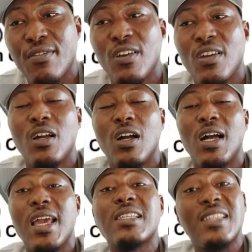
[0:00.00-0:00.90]

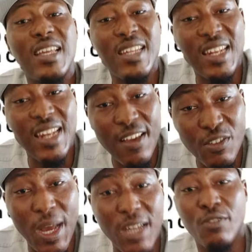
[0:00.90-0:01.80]
extend the lifespan
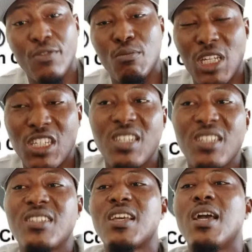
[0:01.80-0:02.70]
of your machines,
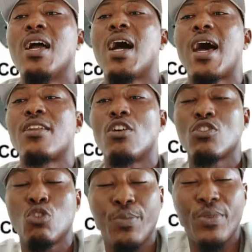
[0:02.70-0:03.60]
and also
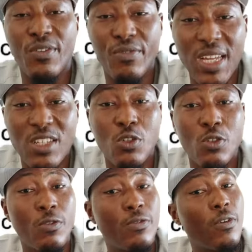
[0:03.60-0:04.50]
prevent you from
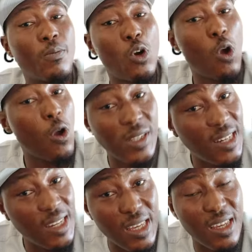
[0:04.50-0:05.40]
costly
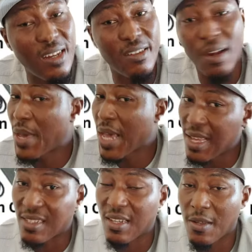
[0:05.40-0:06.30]
repairs.
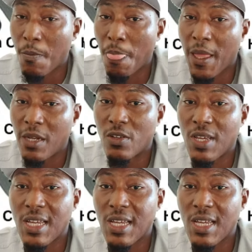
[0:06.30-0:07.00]
You get it?